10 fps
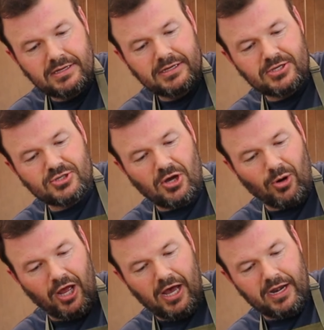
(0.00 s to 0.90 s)
So
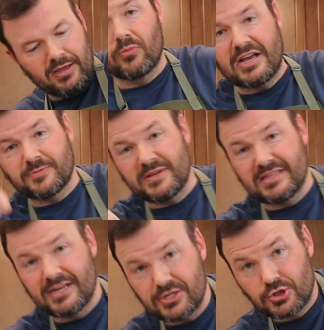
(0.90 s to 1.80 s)
good. Recipe's
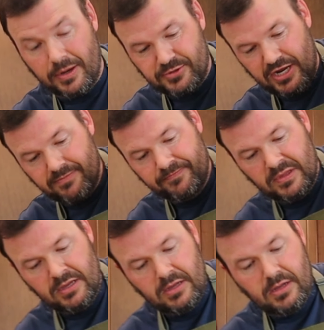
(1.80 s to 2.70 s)
in the description
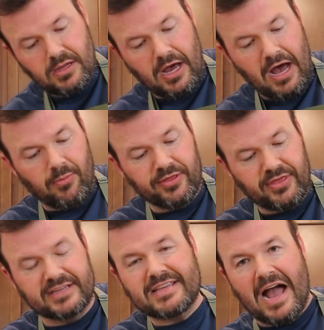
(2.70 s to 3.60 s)
with
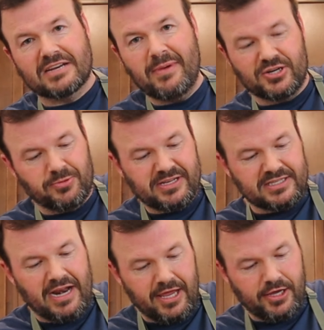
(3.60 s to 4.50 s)
the exact measurements
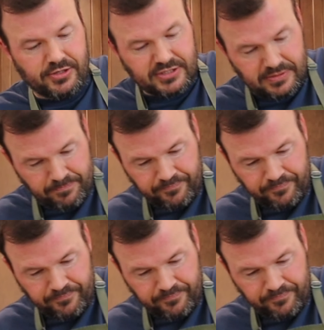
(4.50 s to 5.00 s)
that I use.